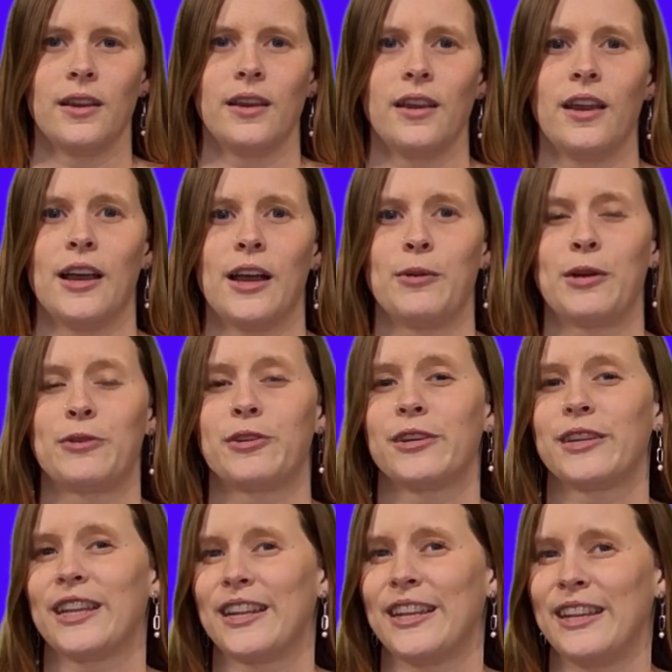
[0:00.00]
However,
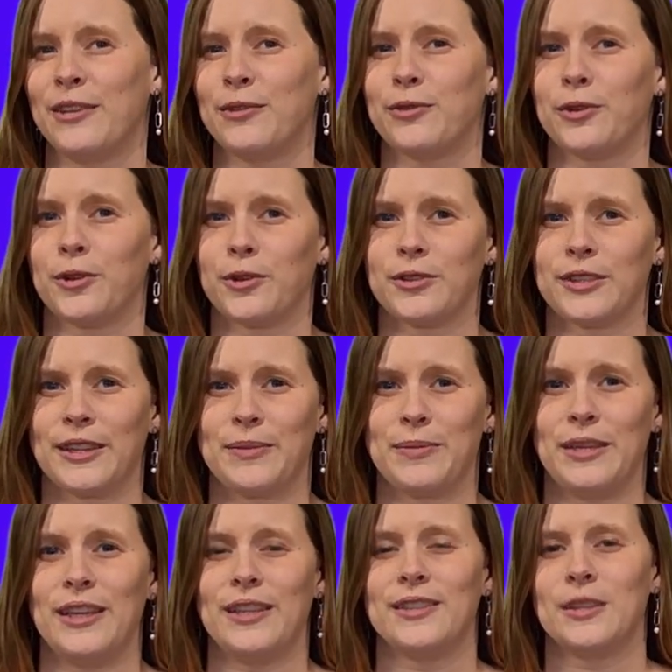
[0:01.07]
getting involved can
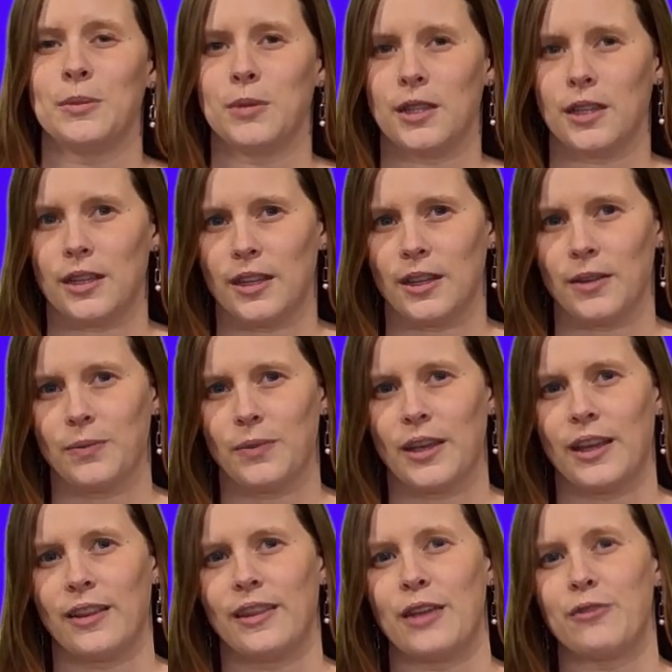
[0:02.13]
be intimidating,
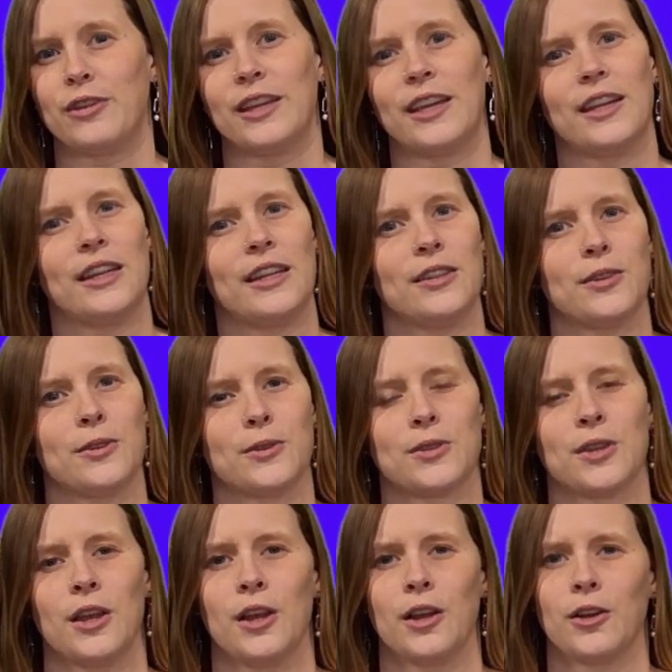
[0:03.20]
and navigating those
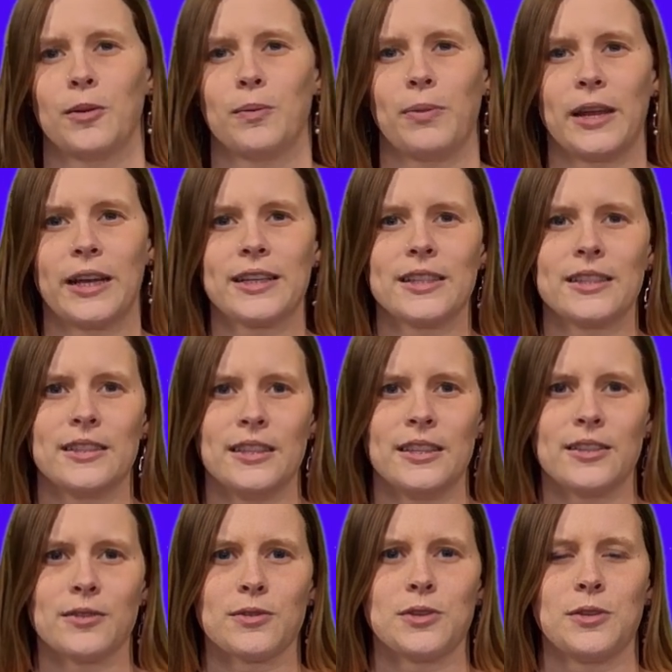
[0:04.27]
complexities
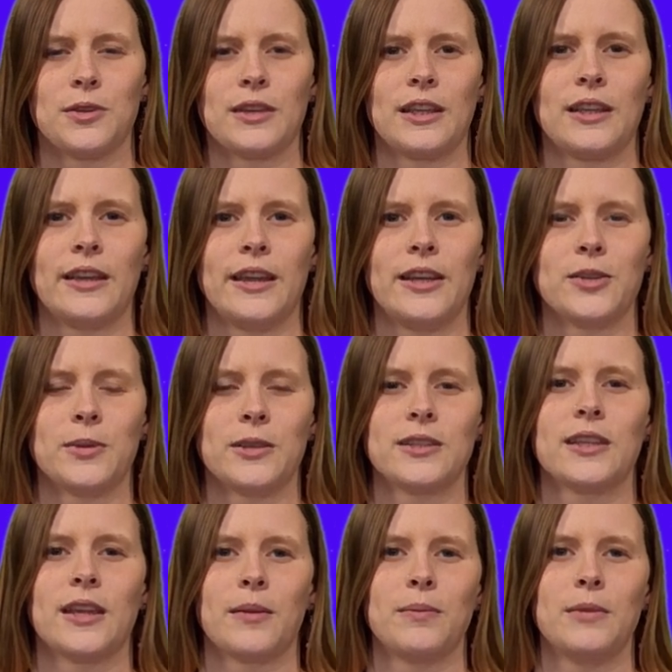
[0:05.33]
of student
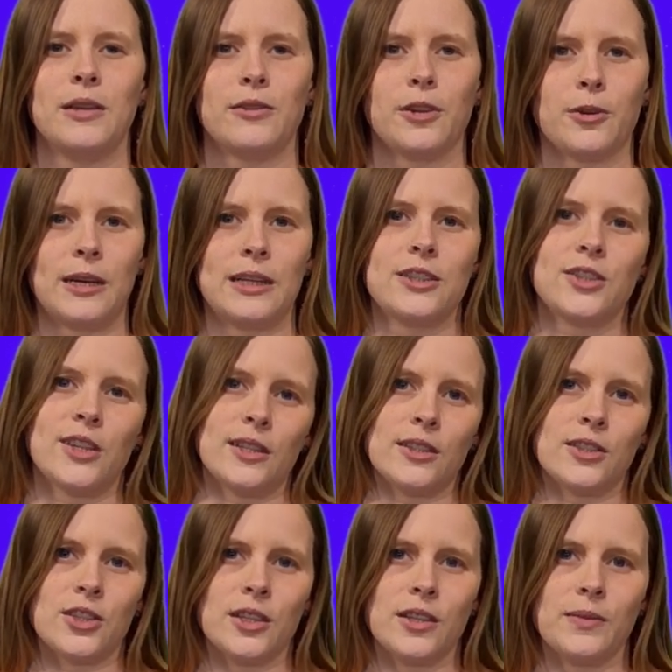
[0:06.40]
engagement can be quite
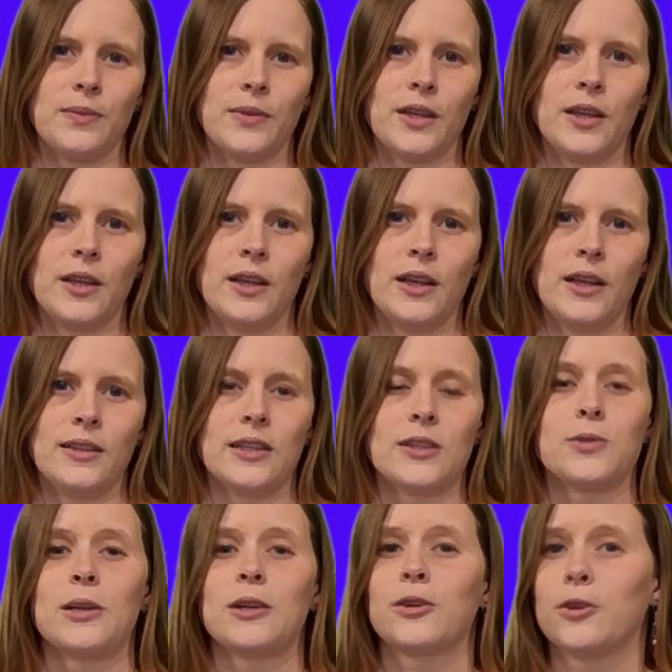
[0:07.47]
challenging. That's
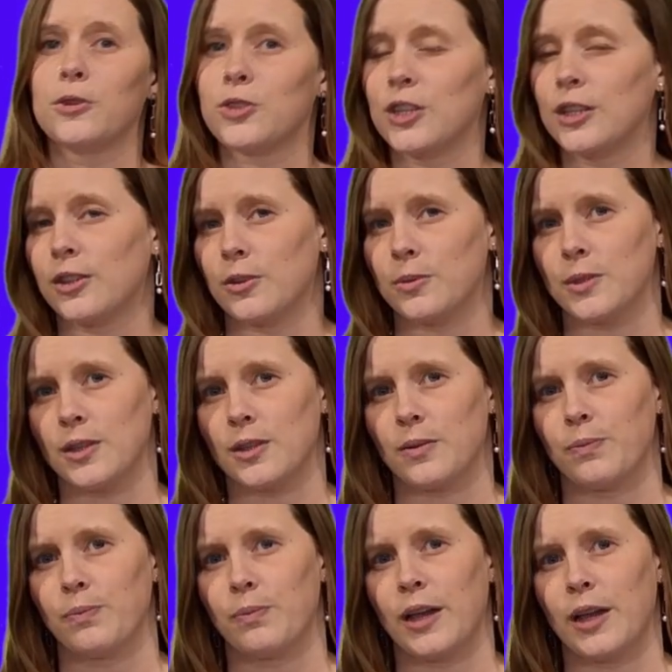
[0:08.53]
where coaching comes
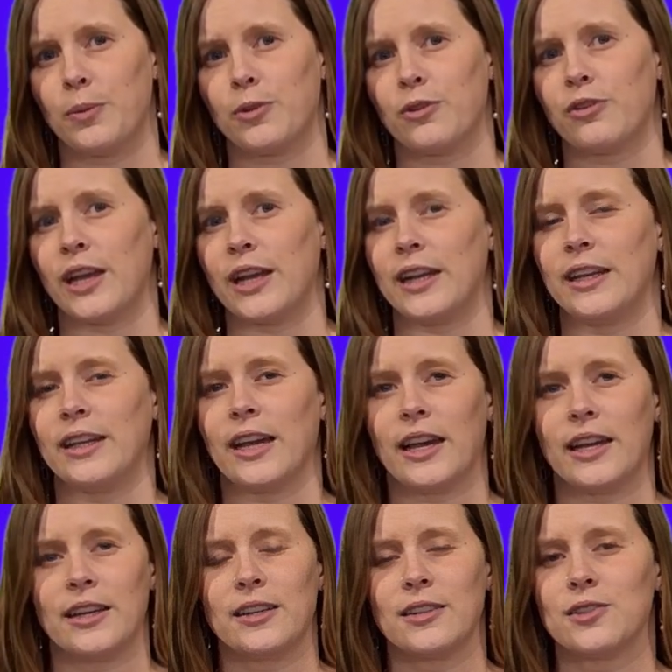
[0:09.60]
in. By providing
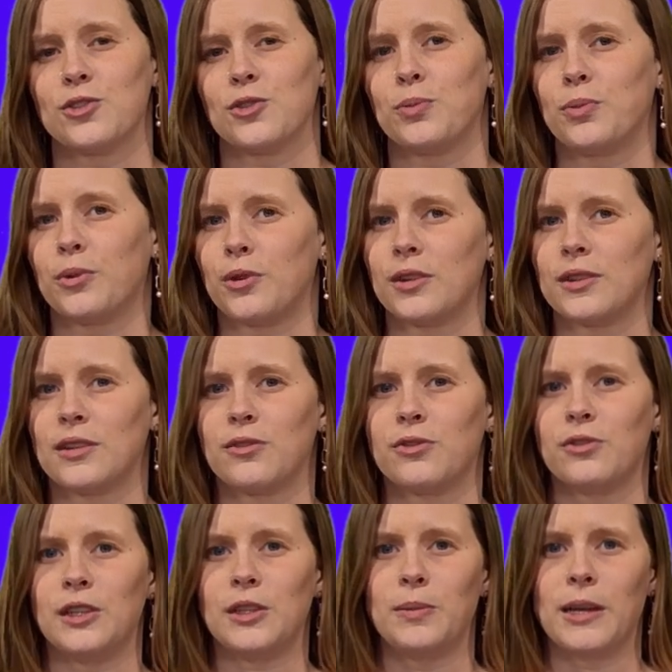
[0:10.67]
guidance, support, and
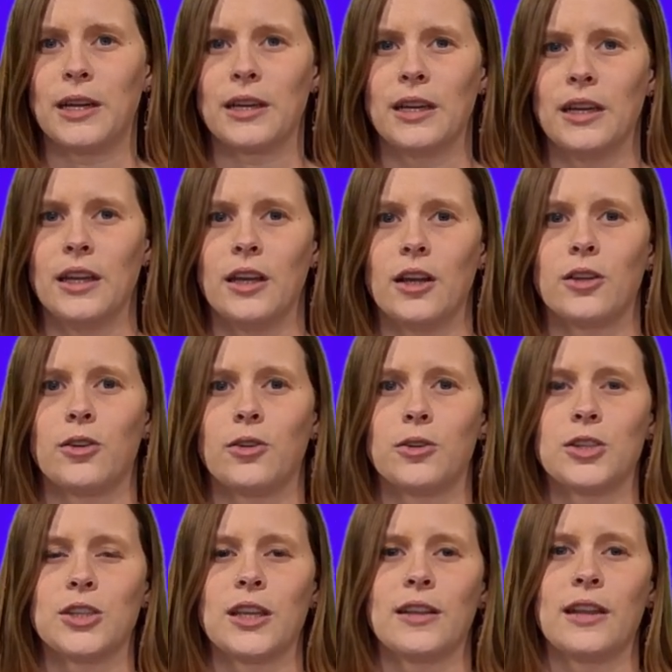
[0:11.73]
feedback, a
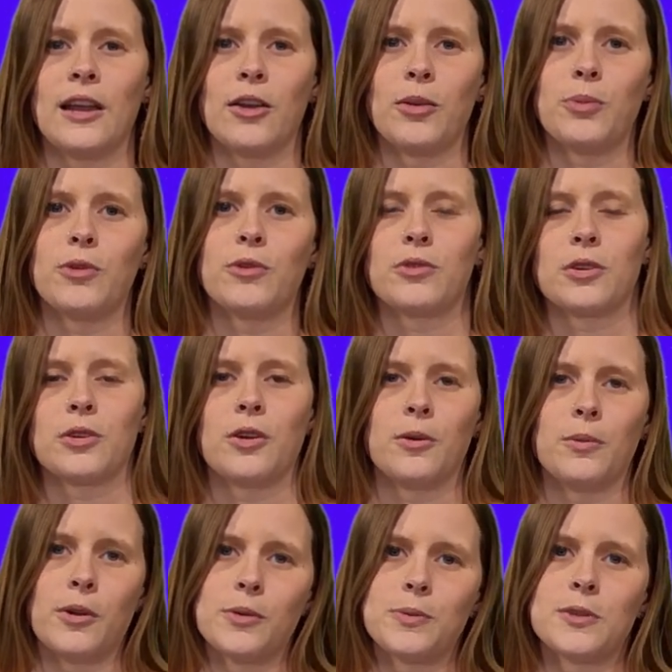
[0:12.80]
coach can help
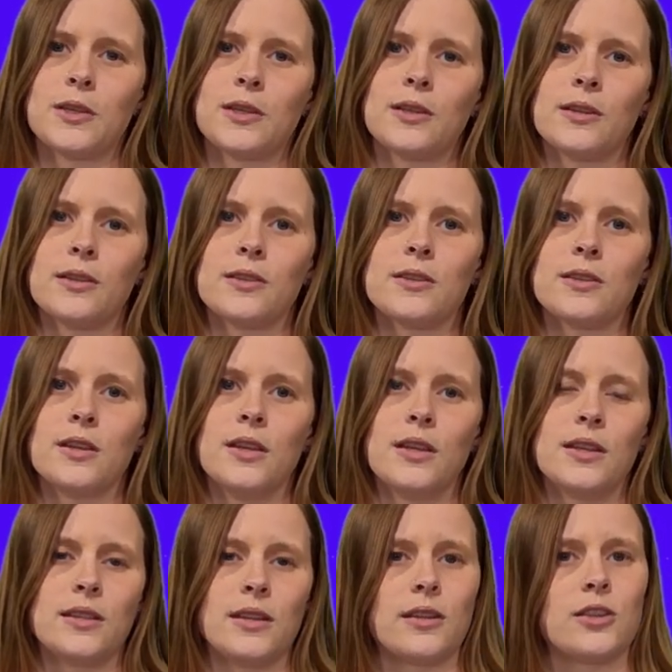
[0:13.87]
overcome obstacles,
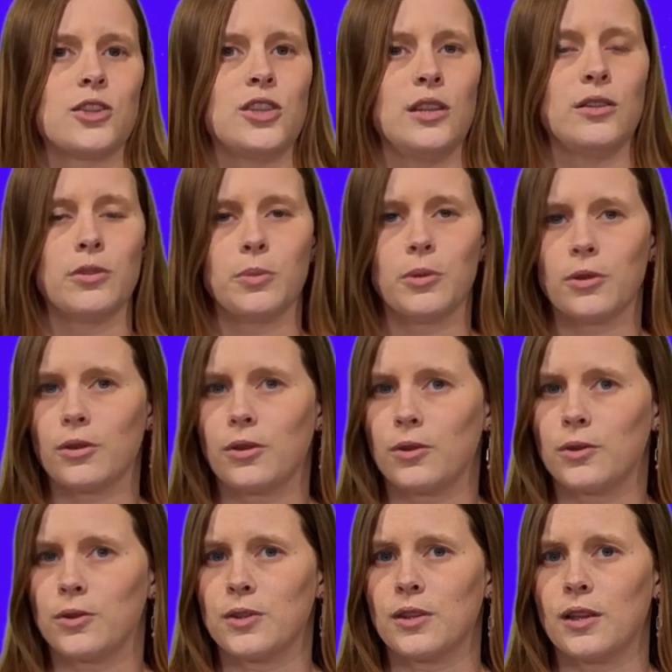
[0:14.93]
set achievable
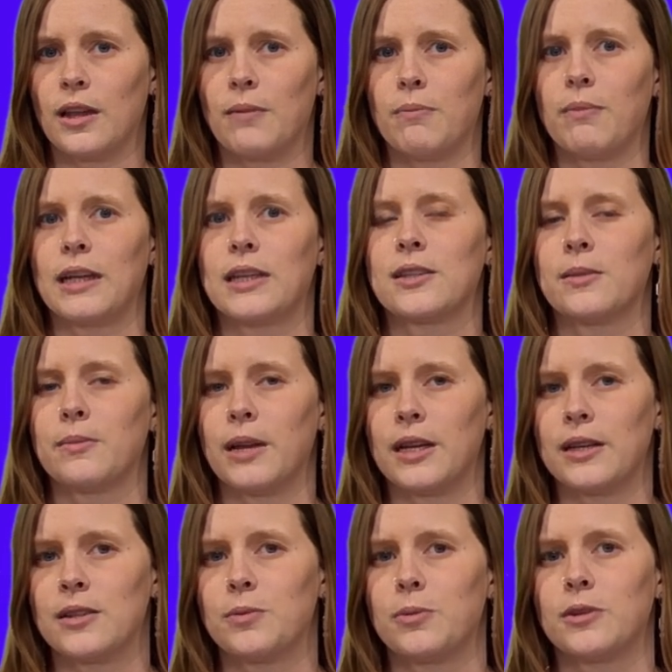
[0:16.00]
goals, and
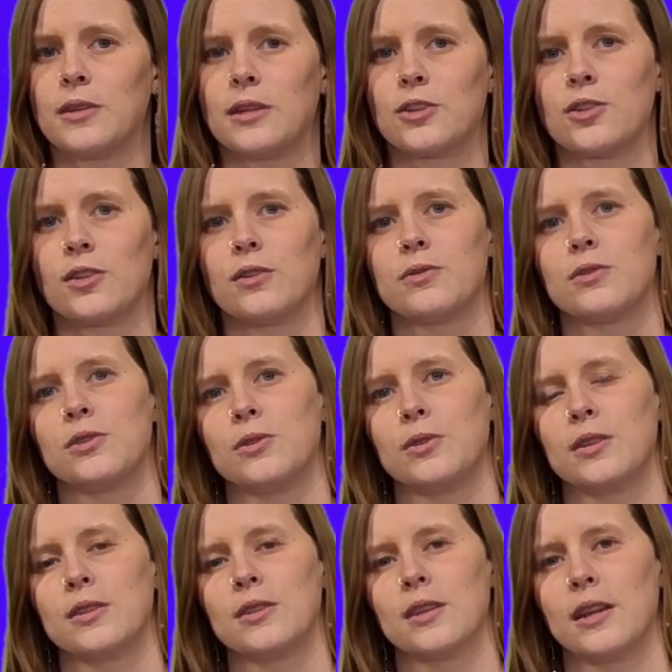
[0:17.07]
maximize the potential of
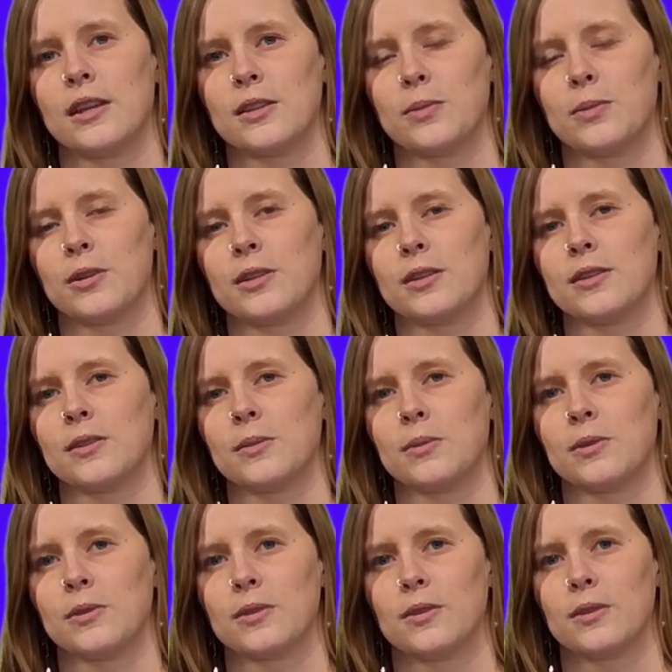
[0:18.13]
students as a
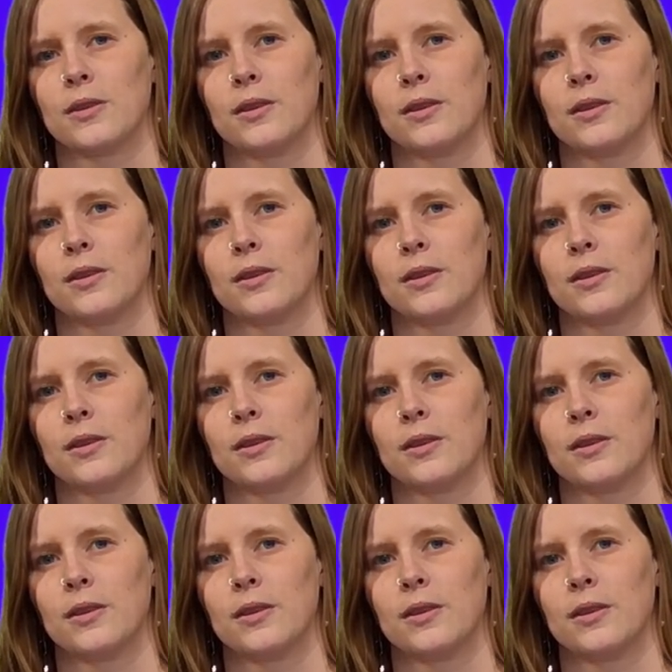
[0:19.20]
participant.